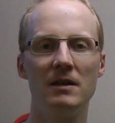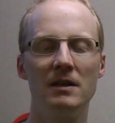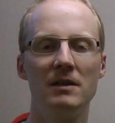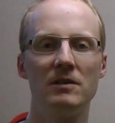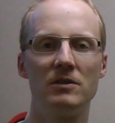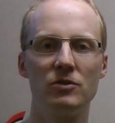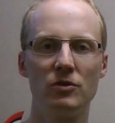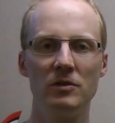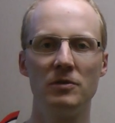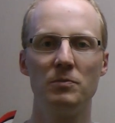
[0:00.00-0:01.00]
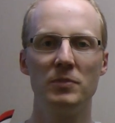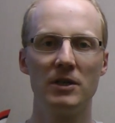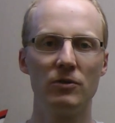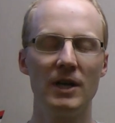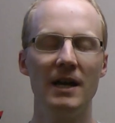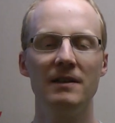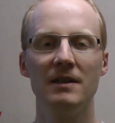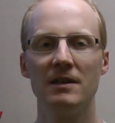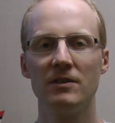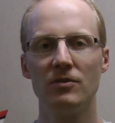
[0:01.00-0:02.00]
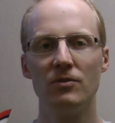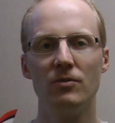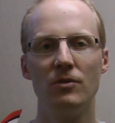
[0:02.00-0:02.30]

it should be a good idea to